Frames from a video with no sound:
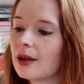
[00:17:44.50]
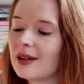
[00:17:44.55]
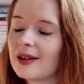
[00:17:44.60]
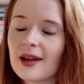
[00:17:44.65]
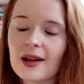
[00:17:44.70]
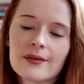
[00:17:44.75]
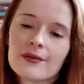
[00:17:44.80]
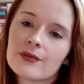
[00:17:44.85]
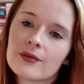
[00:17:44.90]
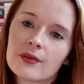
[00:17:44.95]

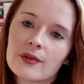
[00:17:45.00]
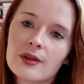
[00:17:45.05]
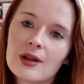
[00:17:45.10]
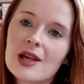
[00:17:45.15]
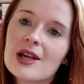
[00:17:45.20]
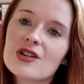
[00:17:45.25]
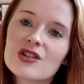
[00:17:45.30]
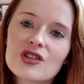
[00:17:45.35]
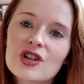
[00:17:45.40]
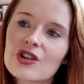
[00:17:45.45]
yeah,
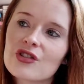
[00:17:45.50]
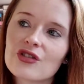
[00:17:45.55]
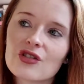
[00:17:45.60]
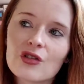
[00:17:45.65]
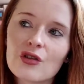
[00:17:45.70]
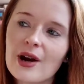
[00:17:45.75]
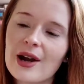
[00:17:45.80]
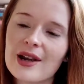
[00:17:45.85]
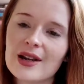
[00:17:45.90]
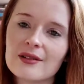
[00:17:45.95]
it's just
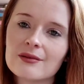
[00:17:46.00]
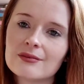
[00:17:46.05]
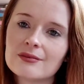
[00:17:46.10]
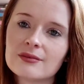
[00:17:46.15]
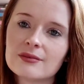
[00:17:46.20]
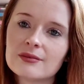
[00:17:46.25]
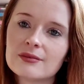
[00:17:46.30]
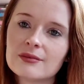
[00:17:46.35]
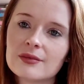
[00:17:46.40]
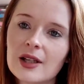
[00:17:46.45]
great.
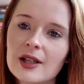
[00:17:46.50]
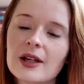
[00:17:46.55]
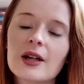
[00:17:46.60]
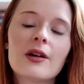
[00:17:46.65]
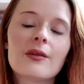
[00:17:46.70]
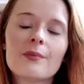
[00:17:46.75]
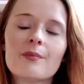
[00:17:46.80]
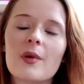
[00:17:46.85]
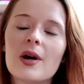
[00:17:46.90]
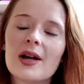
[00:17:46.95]

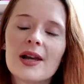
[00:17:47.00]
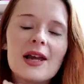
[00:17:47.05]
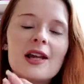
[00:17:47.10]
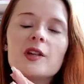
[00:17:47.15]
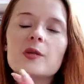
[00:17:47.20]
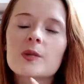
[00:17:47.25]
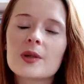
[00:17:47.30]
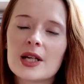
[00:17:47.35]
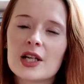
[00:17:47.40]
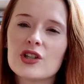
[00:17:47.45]
Like, my
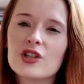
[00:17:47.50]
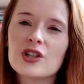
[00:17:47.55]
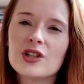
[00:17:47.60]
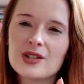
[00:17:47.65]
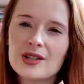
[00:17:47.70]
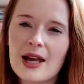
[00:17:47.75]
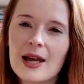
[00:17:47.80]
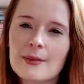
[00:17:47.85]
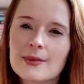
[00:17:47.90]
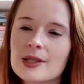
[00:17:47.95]
explanation
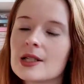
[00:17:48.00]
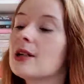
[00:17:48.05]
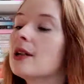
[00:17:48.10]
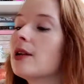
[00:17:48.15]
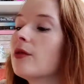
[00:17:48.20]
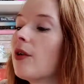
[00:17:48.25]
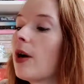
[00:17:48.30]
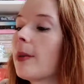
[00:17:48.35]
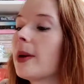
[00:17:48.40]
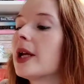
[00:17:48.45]
is
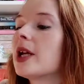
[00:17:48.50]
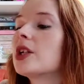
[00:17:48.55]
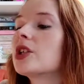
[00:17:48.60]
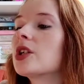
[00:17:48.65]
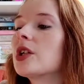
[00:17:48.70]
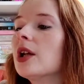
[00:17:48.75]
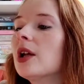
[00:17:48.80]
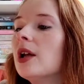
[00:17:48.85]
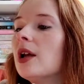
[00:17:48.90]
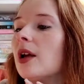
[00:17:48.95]
absolutely
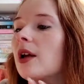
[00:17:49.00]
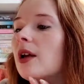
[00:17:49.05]
rubbish.